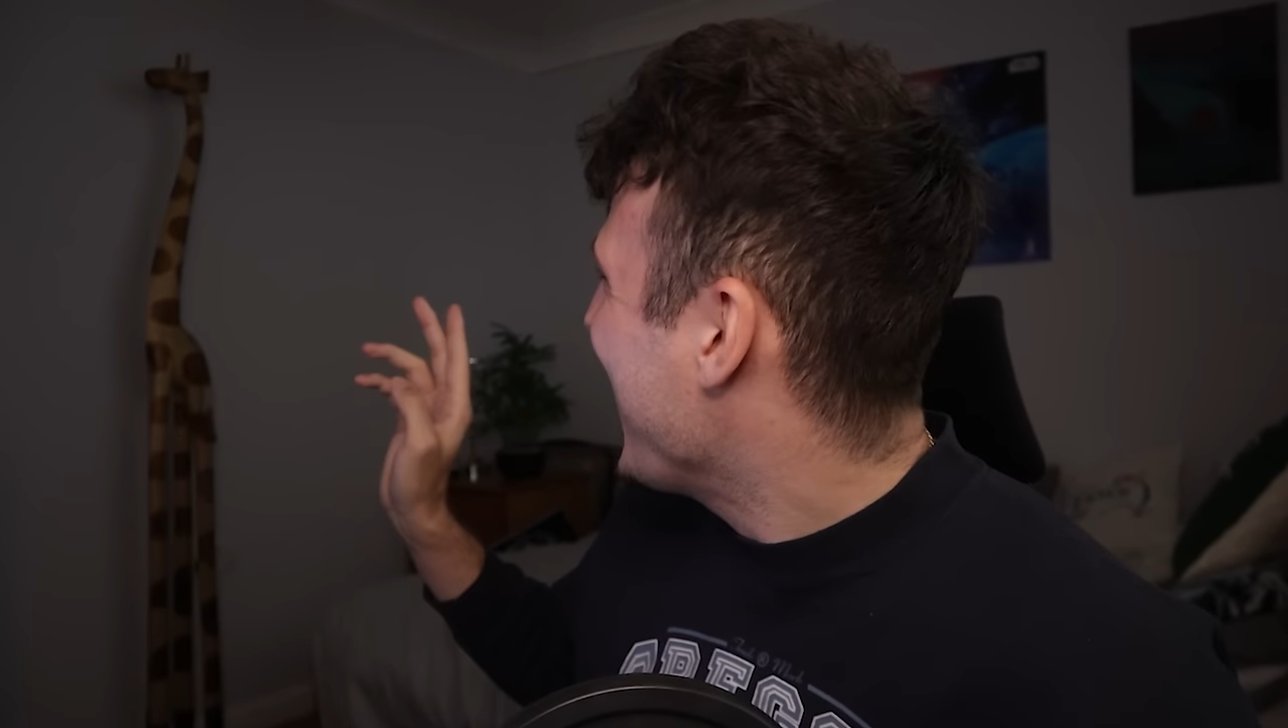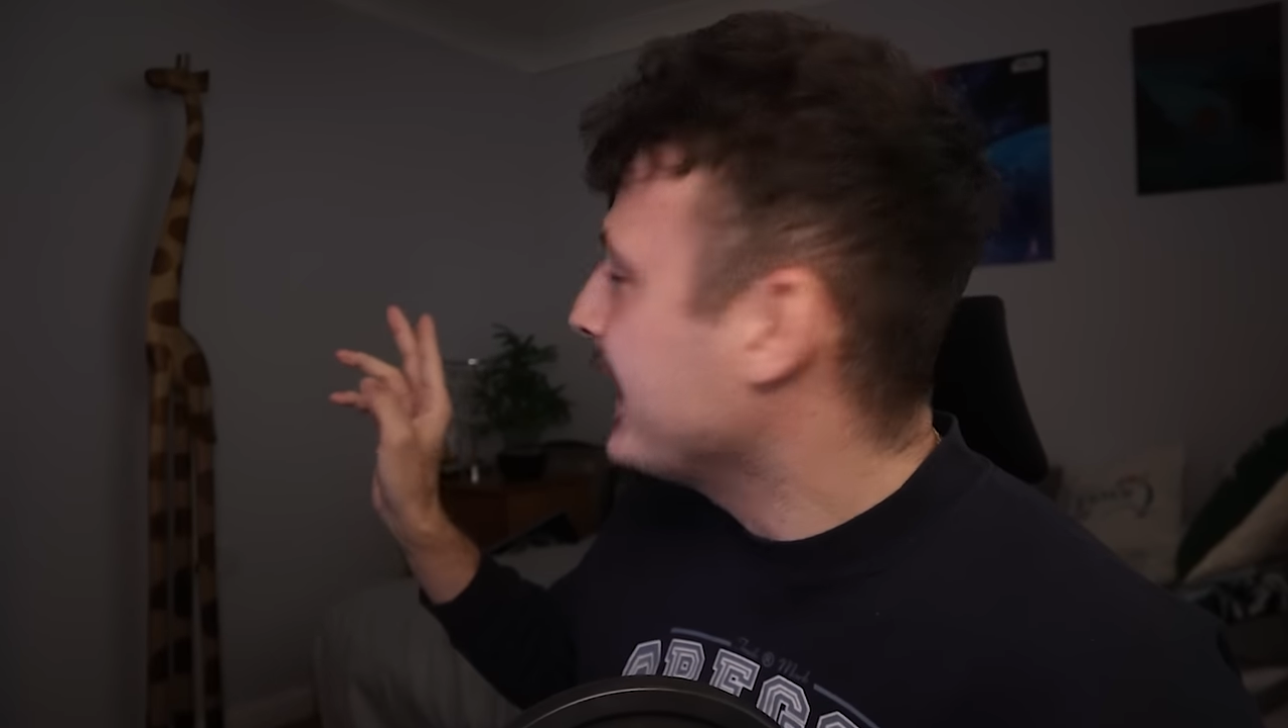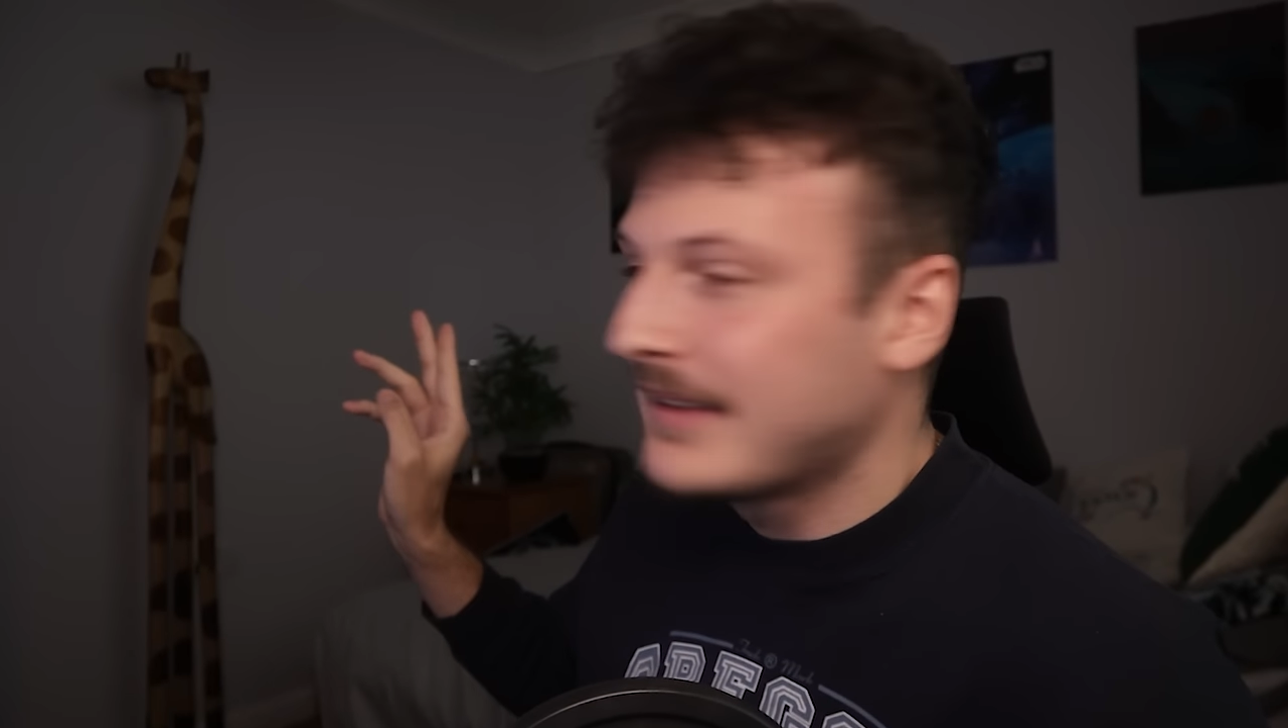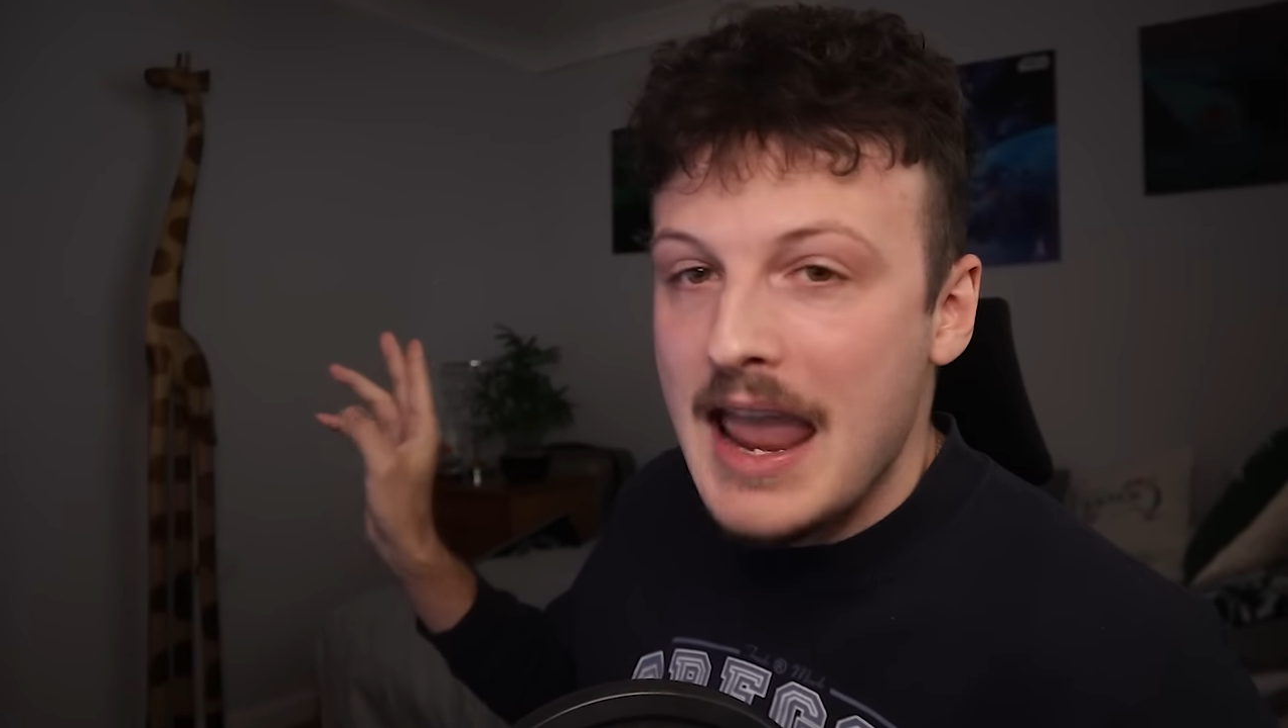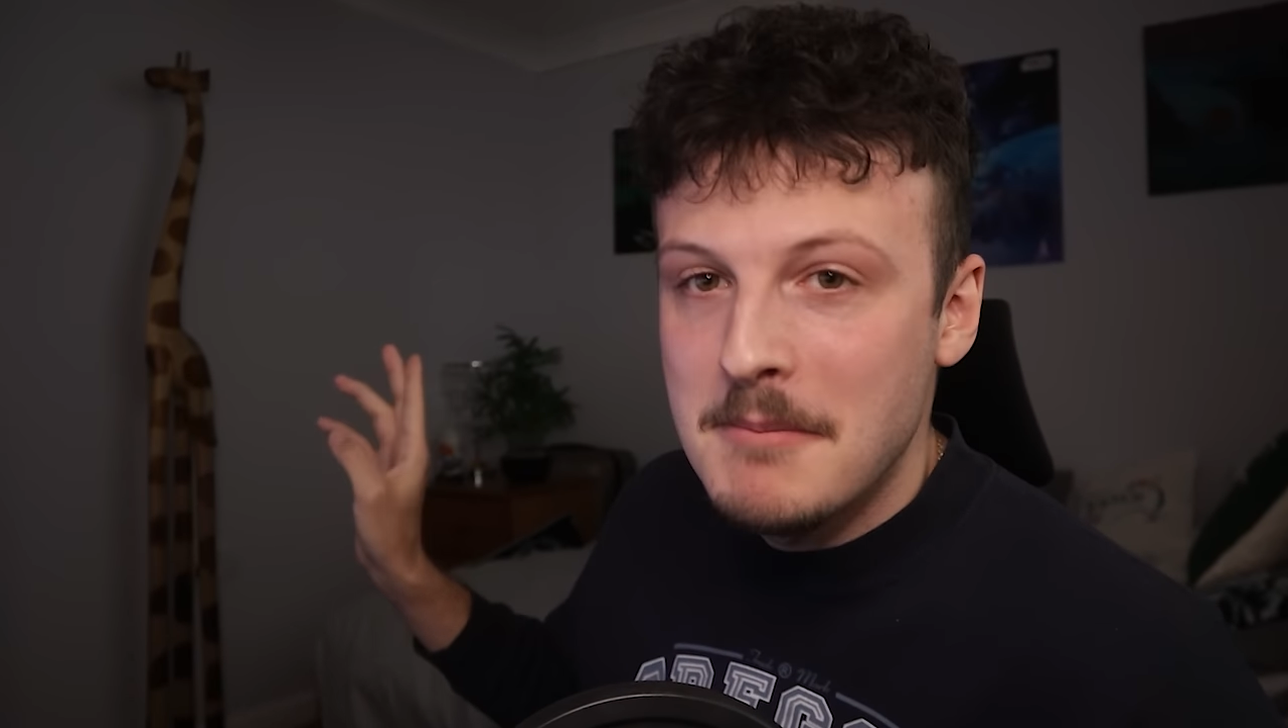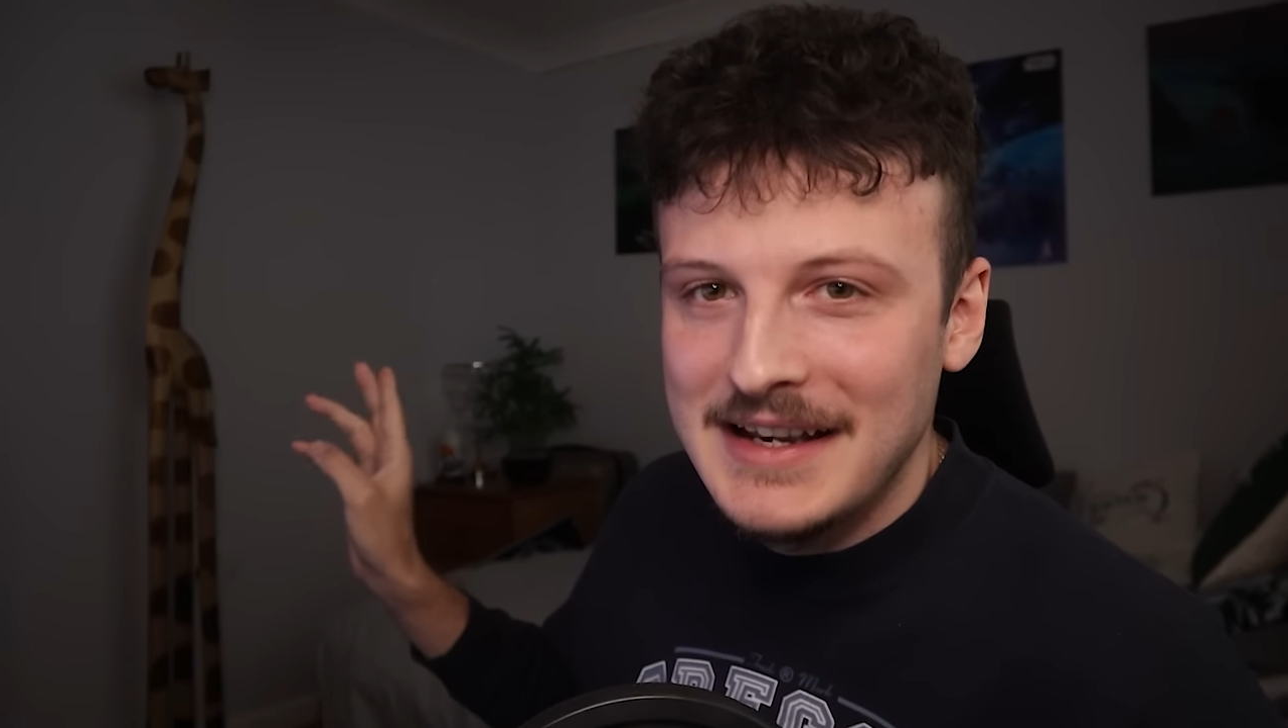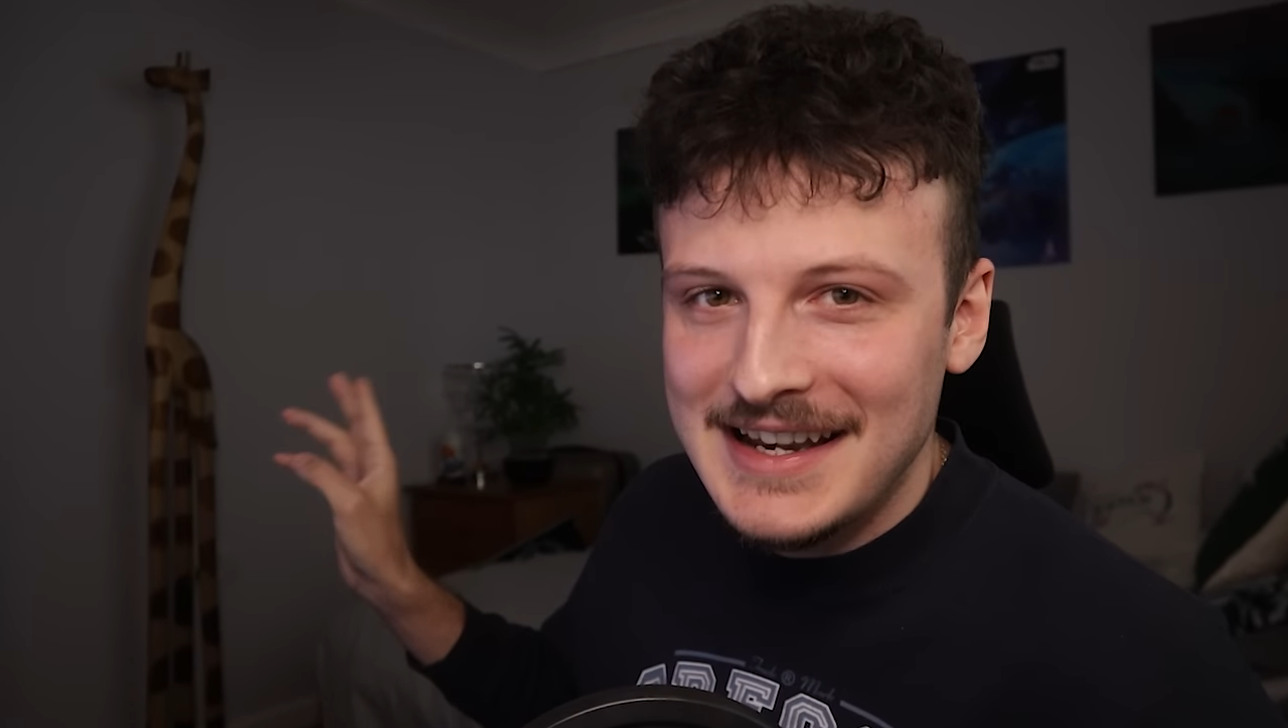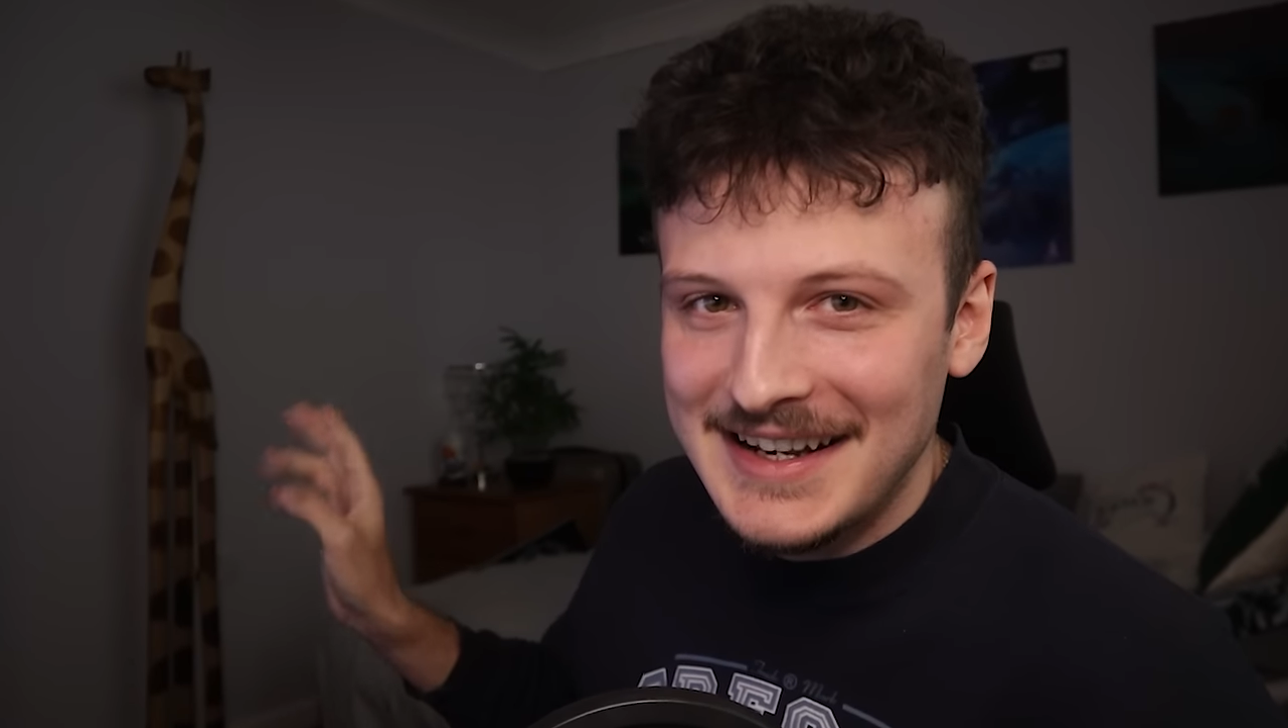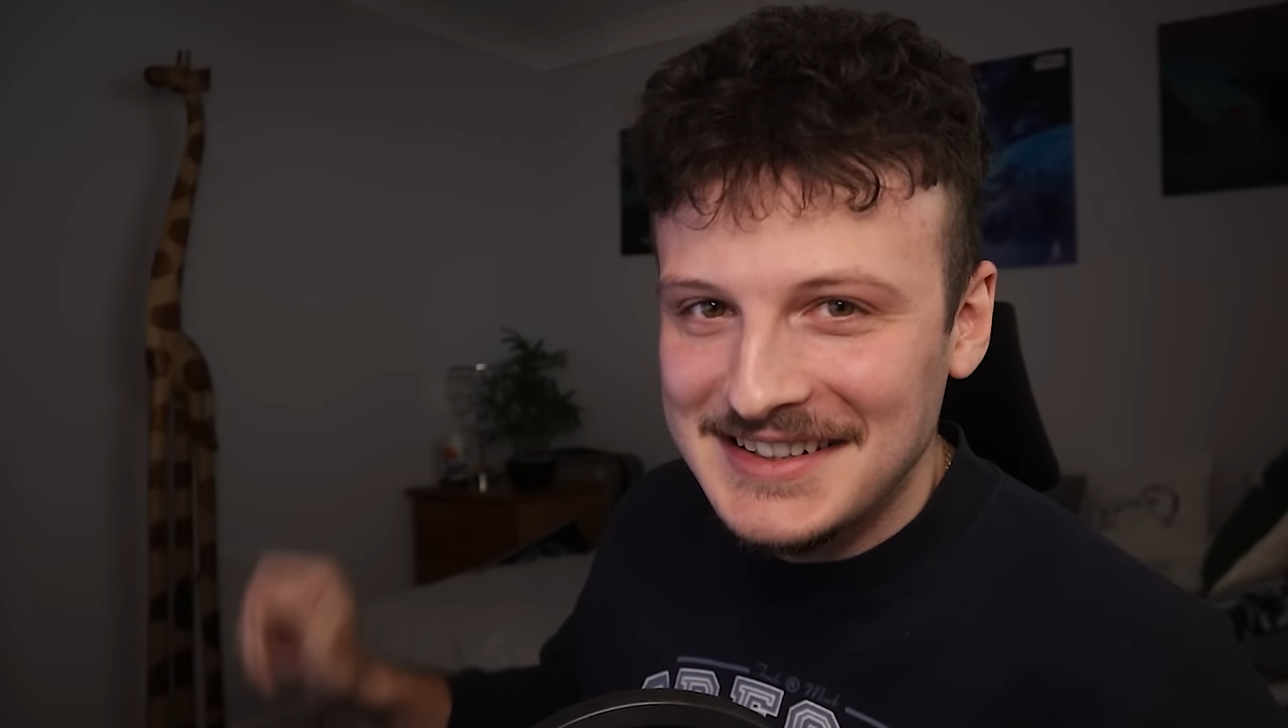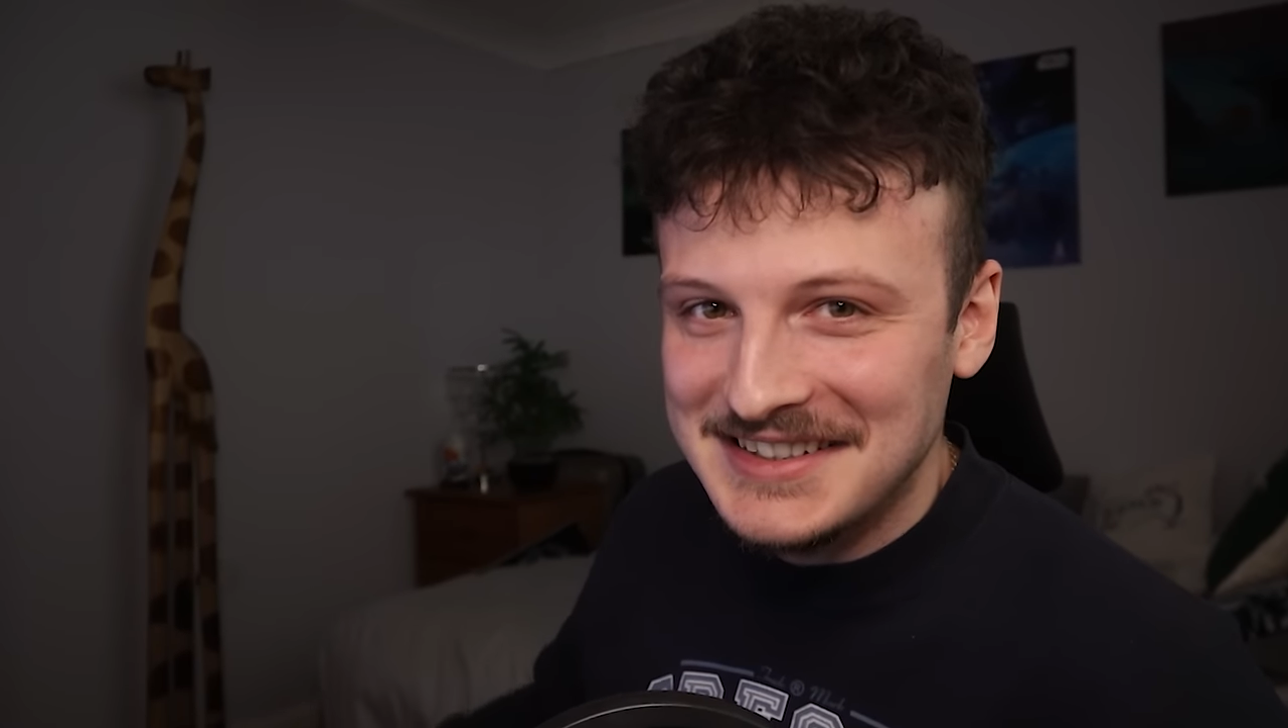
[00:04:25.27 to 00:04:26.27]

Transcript: intimidating